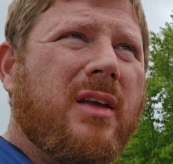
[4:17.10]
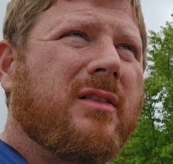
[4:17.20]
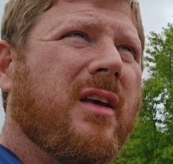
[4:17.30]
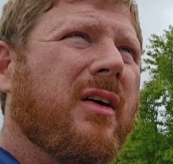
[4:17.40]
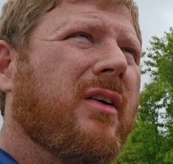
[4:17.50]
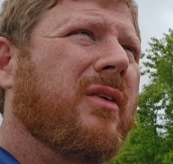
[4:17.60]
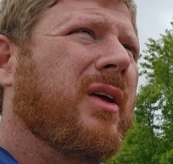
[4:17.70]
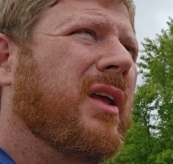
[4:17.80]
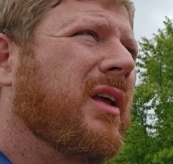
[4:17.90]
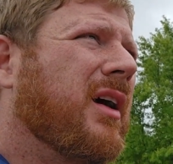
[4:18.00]
So
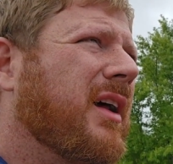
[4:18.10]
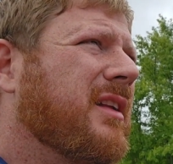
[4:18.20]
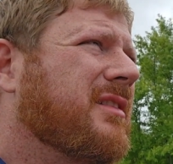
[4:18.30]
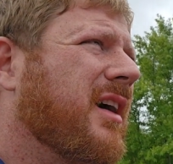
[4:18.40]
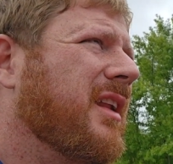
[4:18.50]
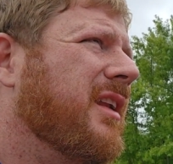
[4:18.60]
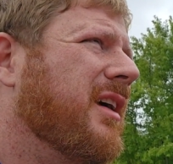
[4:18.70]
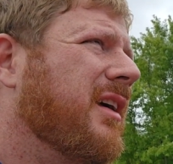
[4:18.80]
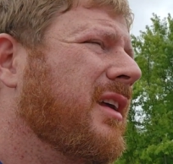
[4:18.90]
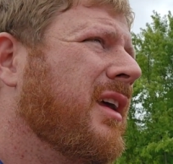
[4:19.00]
I decided
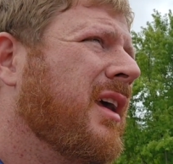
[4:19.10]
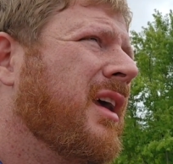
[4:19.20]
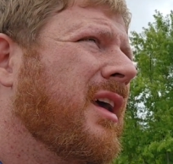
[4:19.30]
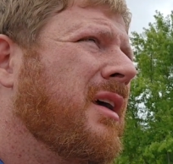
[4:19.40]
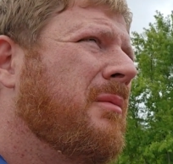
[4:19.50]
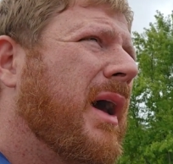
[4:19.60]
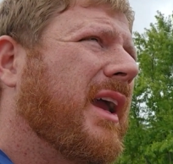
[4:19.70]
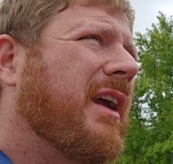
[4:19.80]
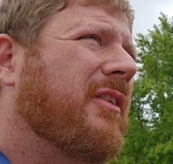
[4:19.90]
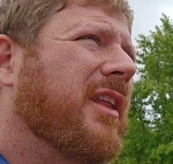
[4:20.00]
to
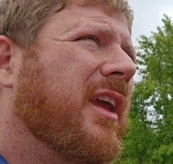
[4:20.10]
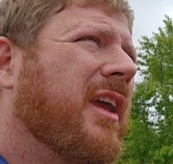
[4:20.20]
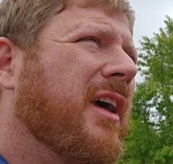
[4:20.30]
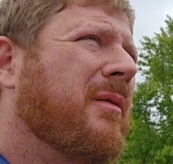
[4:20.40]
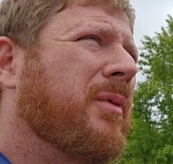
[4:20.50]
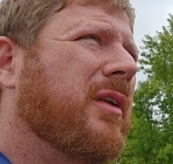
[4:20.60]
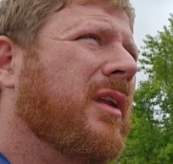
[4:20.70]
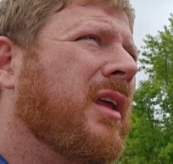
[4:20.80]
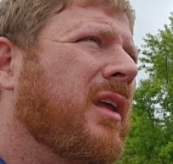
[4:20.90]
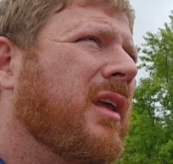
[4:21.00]
pack everything up and
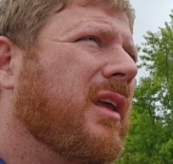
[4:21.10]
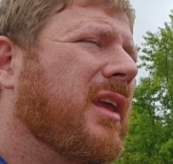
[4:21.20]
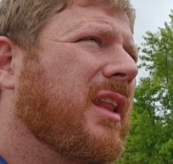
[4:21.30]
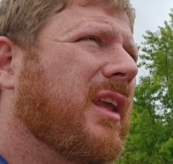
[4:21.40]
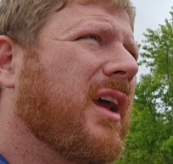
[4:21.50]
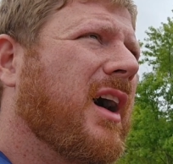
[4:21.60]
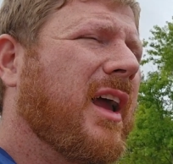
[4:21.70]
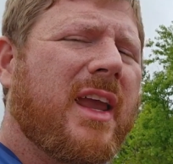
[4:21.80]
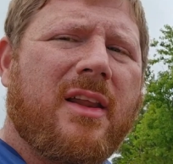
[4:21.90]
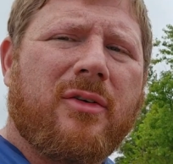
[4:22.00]
get the
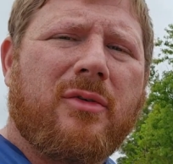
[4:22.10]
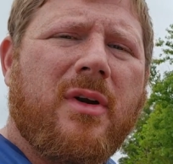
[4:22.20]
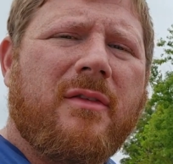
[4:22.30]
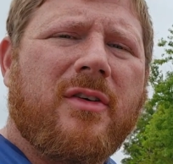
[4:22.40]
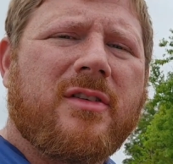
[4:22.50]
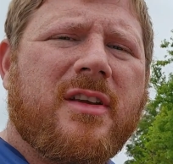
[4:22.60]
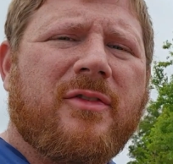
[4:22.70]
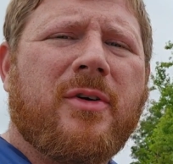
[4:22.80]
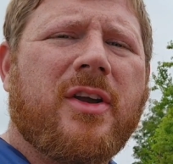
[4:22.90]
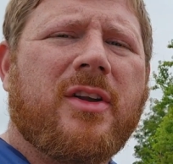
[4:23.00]
kayak out on the river and see
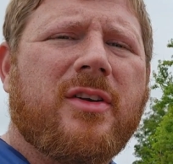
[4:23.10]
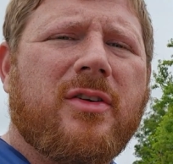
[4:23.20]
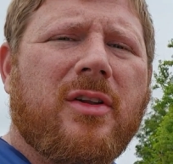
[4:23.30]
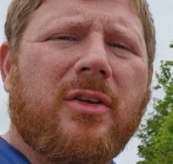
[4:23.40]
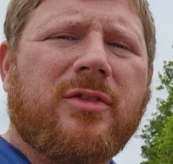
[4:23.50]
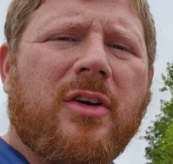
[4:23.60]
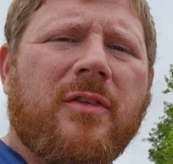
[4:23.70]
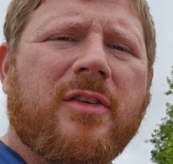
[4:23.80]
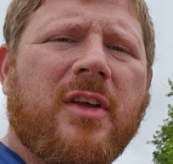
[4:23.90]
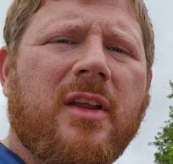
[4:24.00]
if we couldn't do a little
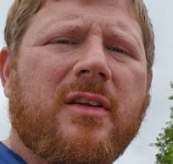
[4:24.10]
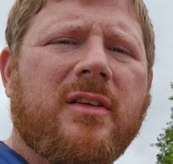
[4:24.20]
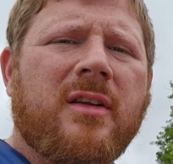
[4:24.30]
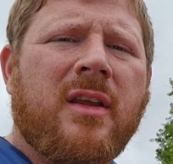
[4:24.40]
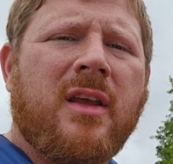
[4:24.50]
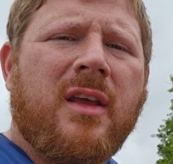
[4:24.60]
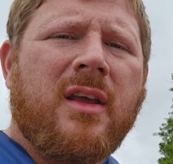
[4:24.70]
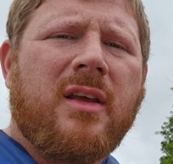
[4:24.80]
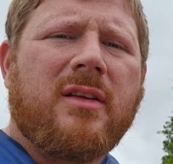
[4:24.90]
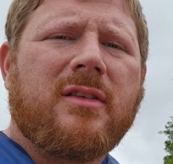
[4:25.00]
surface hunting.
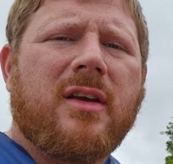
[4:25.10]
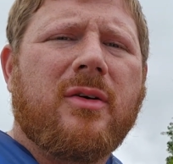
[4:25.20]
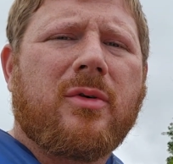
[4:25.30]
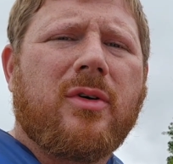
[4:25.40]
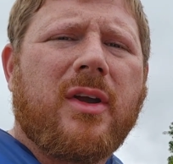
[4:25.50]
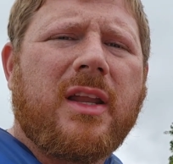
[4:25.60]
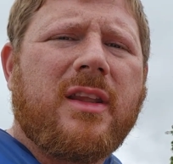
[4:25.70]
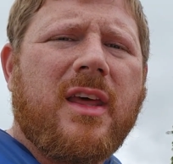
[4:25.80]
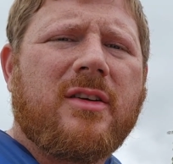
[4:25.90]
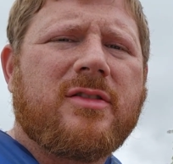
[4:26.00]
So we're going to get
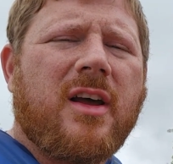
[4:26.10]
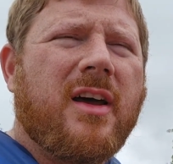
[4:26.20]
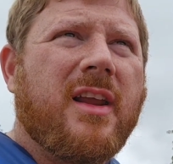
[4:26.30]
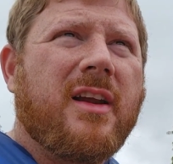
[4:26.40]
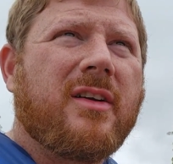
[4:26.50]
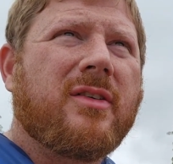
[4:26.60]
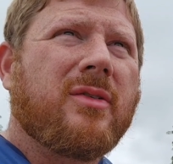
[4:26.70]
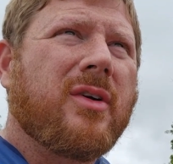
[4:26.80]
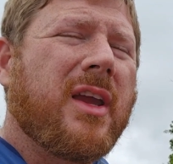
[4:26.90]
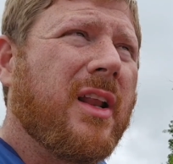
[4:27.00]
to the other side here
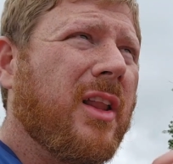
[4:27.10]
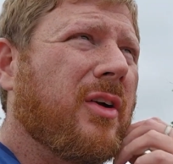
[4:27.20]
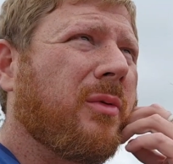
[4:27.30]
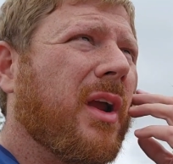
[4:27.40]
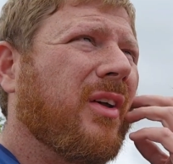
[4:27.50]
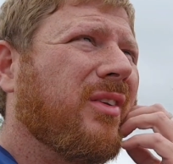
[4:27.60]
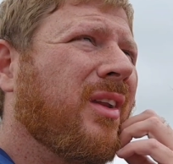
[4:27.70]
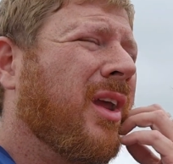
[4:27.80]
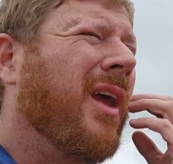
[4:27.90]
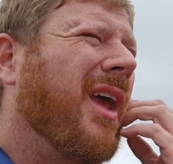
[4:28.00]
where we get a look around
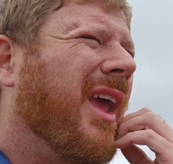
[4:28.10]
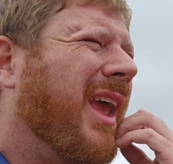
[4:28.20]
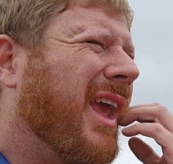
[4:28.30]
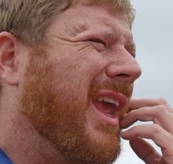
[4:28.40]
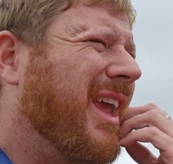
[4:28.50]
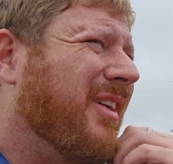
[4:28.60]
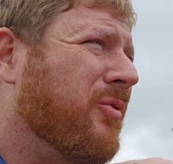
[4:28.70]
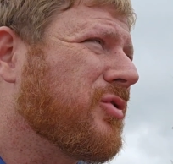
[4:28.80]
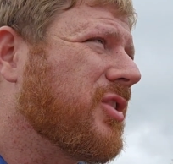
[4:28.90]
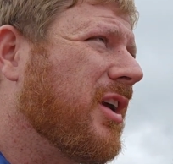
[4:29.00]
and
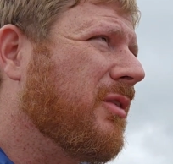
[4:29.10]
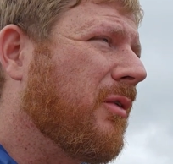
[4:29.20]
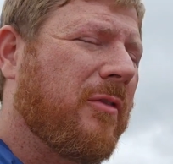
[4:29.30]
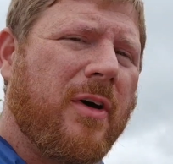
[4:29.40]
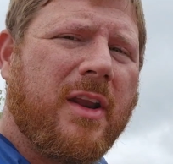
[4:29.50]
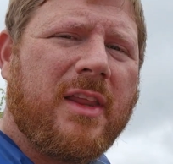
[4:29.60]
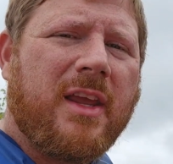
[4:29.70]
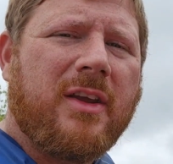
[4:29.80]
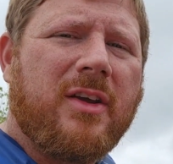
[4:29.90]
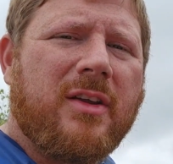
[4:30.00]
we'll show you when we find
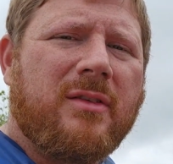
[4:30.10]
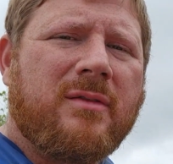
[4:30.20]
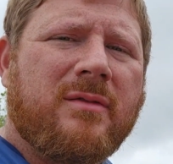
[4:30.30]
anything good.